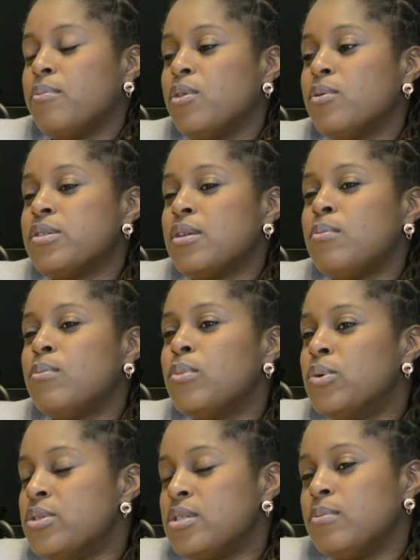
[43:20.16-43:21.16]
Those are the
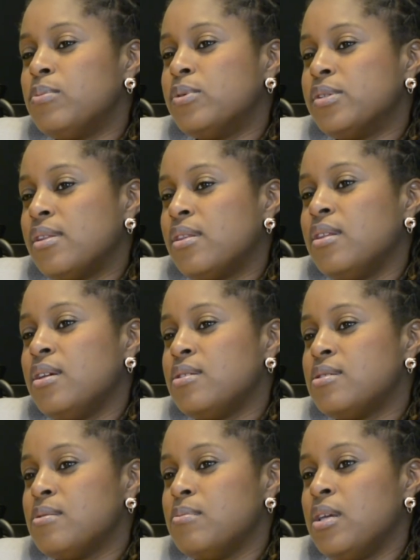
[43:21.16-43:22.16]
most important
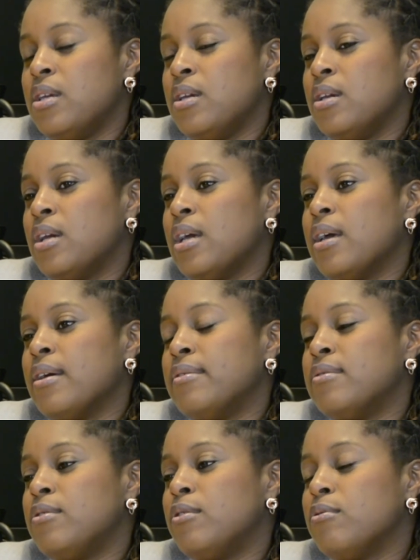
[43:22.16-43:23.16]
things to me,
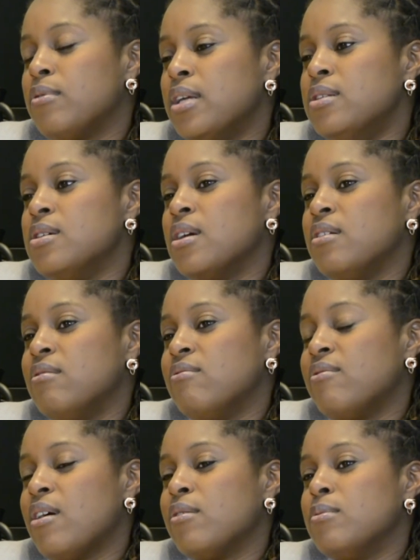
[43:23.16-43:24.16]
and creating an
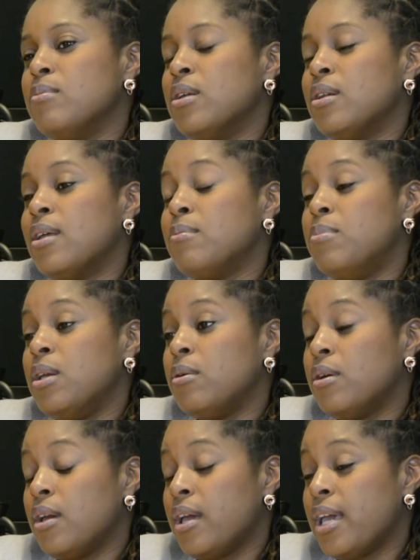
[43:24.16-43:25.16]
environment and being
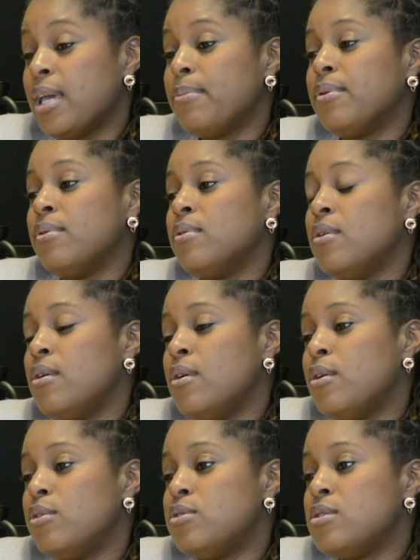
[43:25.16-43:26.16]
able
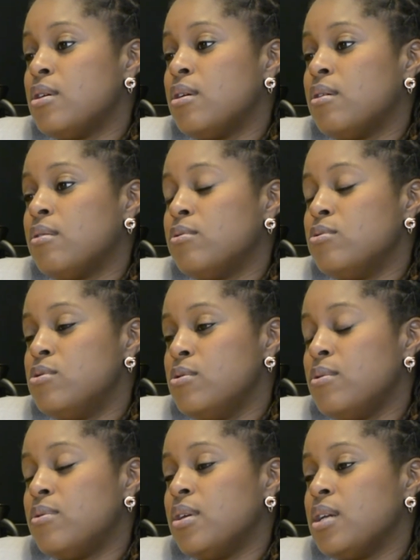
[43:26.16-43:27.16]
to
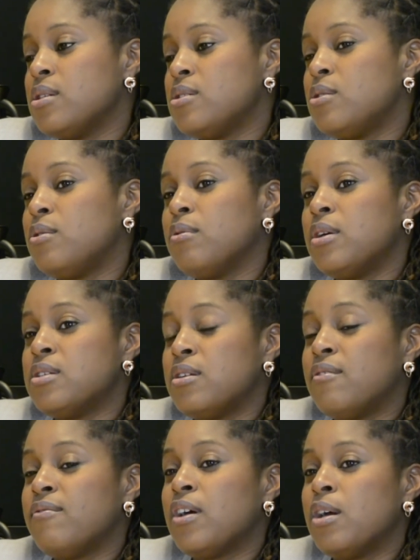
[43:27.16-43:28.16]
do things to create an
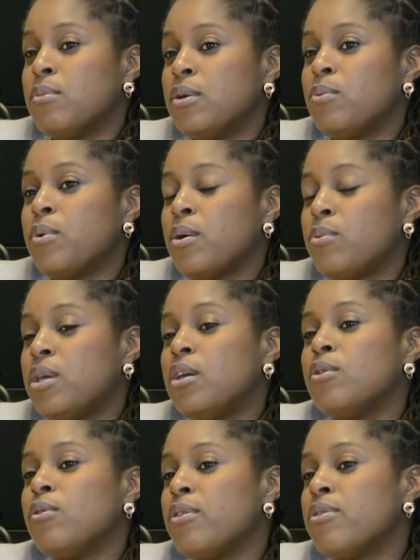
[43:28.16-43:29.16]
environment where we
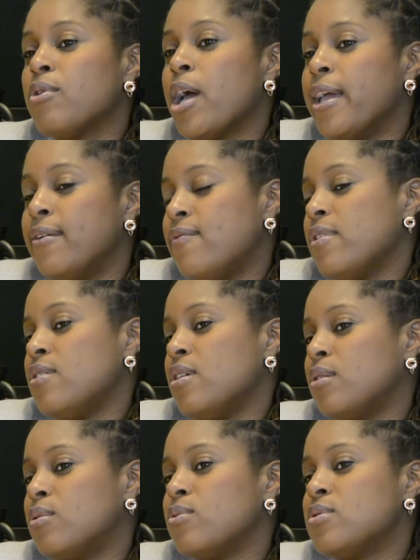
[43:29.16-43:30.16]
can all thrive. I
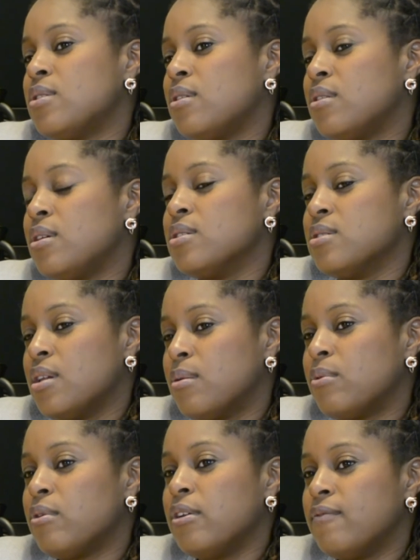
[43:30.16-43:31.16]
think those are the things that
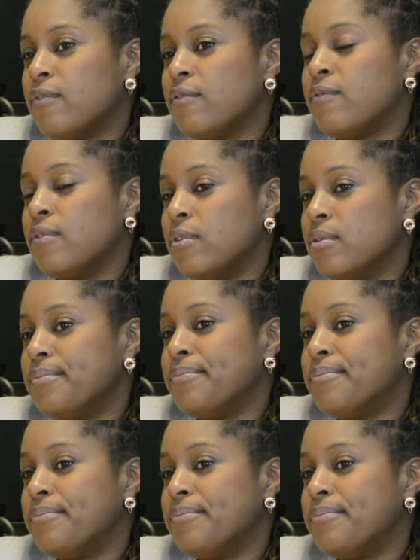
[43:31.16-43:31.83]
I'm grateful for.